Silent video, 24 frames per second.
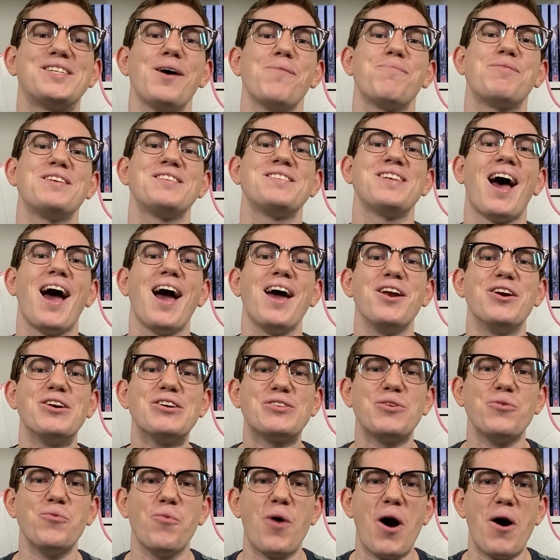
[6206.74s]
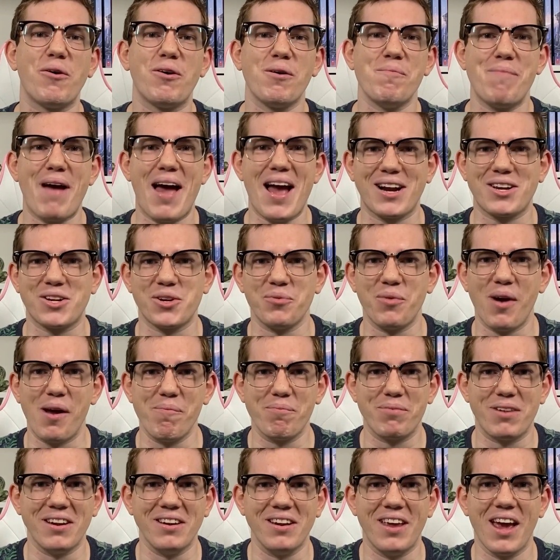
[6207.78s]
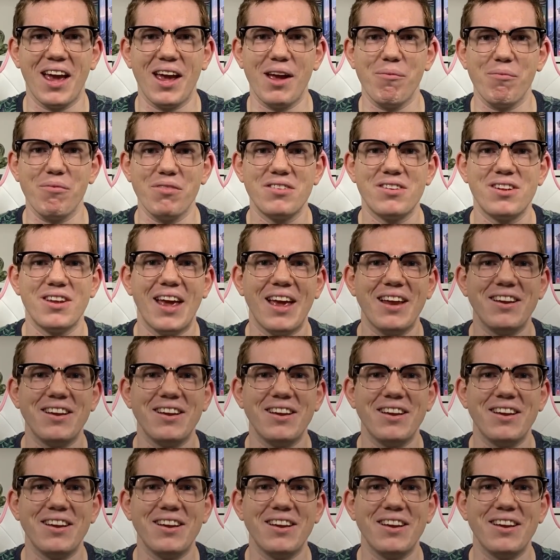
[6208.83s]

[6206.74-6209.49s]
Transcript: up, designers, and welcome back to Rempton Games. In